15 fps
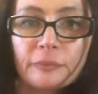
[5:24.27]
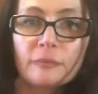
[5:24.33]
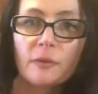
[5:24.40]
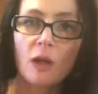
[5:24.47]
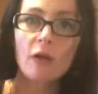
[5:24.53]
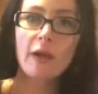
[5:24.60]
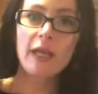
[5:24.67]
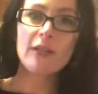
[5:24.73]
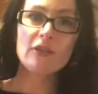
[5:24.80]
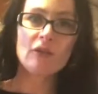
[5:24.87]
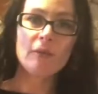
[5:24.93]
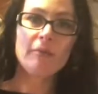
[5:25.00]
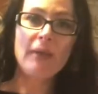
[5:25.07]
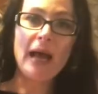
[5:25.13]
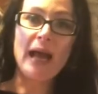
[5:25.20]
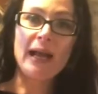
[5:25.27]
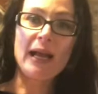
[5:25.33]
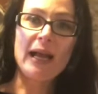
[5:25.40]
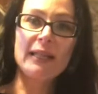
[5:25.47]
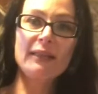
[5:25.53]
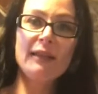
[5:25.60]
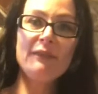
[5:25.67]
okay, so I'm back.
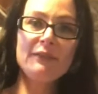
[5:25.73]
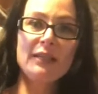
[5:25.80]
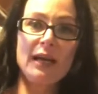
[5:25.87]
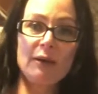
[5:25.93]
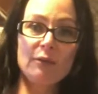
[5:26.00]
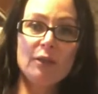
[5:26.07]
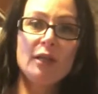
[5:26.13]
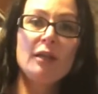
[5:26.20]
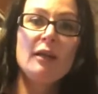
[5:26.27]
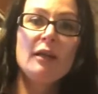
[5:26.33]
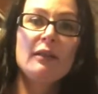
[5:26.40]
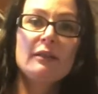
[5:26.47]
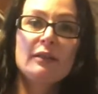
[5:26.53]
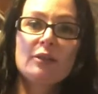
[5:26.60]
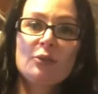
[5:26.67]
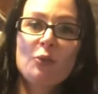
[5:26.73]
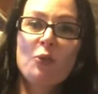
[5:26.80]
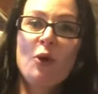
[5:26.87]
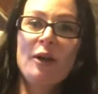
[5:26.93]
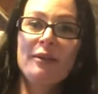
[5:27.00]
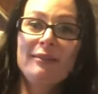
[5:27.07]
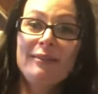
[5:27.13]
I left out this
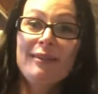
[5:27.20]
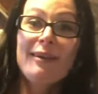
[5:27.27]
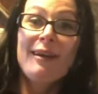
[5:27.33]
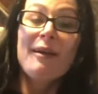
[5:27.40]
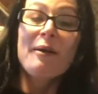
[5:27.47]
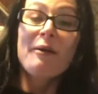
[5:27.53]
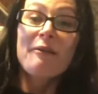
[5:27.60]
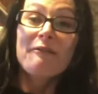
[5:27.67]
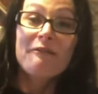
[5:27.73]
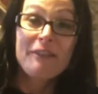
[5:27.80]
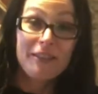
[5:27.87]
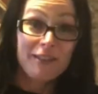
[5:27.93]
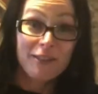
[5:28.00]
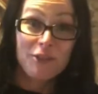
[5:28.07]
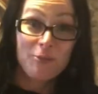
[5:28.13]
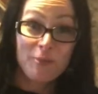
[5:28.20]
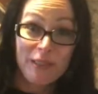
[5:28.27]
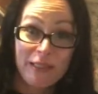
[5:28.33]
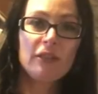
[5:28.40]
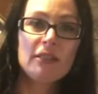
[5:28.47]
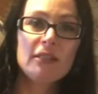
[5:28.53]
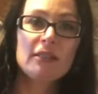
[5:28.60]
one vintage piece.
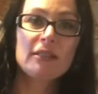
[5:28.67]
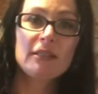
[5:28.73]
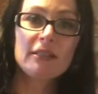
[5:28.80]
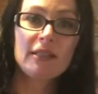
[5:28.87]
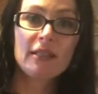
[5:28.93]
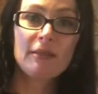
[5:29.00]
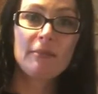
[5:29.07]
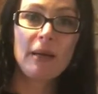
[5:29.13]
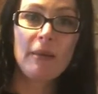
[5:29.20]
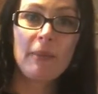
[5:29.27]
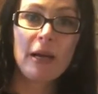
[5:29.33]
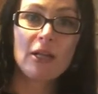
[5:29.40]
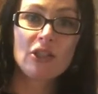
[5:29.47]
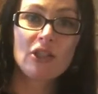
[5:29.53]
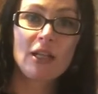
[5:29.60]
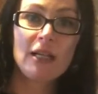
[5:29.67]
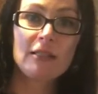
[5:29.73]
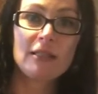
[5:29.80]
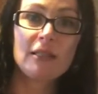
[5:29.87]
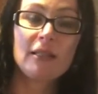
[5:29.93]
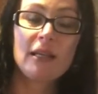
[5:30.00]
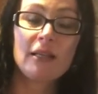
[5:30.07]
This is listed in my Posh
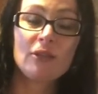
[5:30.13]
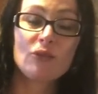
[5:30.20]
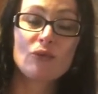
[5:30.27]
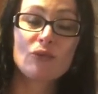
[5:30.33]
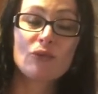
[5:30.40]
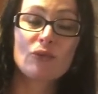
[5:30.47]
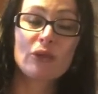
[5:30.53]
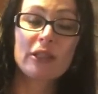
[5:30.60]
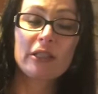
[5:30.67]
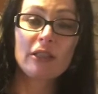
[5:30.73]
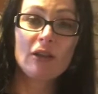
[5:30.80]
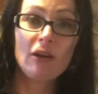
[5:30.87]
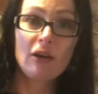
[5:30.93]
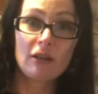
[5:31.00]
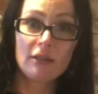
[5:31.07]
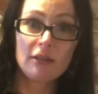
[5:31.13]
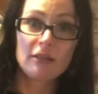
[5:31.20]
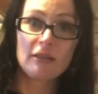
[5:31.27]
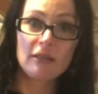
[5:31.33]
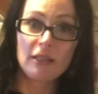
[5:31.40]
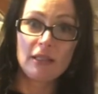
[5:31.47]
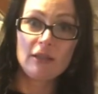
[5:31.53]
closet, and it's really hard to
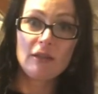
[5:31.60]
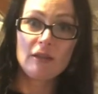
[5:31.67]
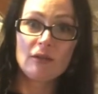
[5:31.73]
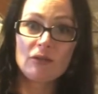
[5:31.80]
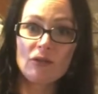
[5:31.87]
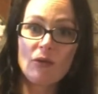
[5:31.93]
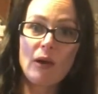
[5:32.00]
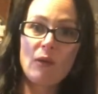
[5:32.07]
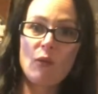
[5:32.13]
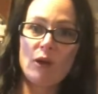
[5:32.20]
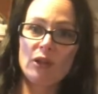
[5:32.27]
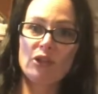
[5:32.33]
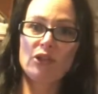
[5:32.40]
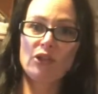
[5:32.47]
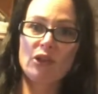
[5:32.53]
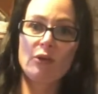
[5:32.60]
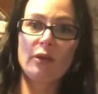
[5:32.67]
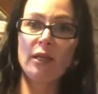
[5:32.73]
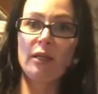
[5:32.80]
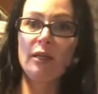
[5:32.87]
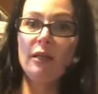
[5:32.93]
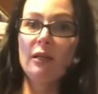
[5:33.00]
see, so I want to show
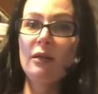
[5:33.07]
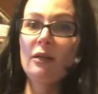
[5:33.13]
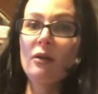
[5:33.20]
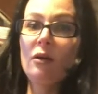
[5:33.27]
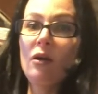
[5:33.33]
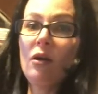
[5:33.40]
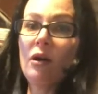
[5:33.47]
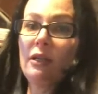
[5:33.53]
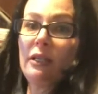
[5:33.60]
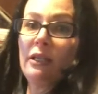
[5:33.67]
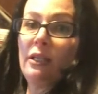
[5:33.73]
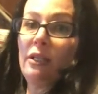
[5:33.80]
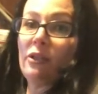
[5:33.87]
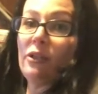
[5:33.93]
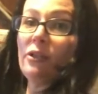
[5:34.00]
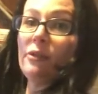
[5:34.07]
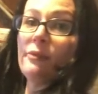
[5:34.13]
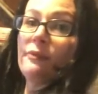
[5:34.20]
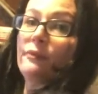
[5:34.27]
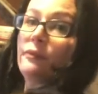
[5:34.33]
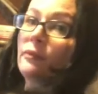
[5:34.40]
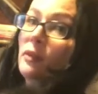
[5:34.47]
it on here
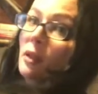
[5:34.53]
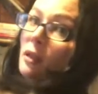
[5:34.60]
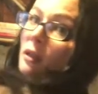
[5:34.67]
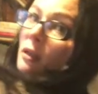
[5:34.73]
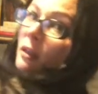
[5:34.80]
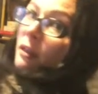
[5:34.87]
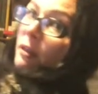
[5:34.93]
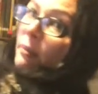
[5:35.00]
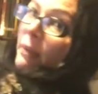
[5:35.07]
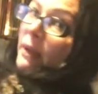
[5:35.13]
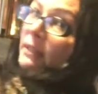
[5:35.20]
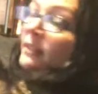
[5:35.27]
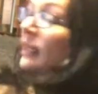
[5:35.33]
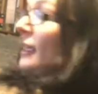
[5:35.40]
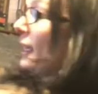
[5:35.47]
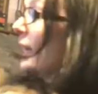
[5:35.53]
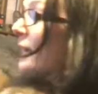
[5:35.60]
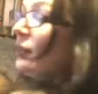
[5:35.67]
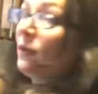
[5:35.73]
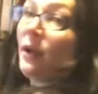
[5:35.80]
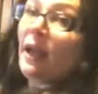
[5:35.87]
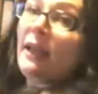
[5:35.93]
the best I can,
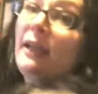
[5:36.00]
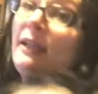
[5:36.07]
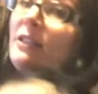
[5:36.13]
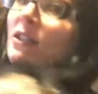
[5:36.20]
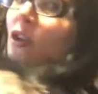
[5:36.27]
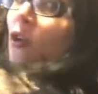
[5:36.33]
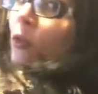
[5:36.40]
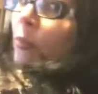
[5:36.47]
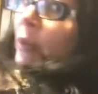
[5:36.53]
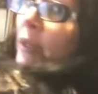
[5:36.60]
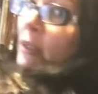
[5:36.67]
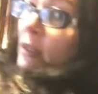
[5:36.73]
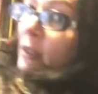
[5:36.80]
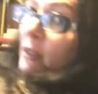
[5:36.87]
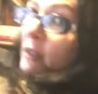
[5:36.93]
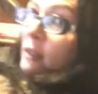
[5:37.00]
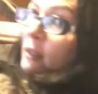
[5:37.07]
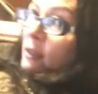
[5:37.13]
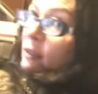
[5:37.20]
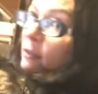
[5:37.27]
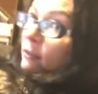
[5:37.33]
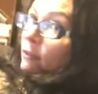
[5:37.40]
okay? It's open,
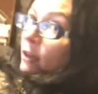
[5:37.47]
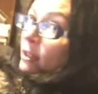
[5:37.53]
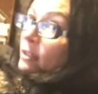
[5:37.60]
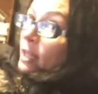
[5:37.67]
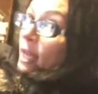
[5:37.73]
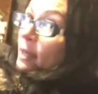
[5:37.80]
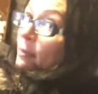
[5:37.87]
front and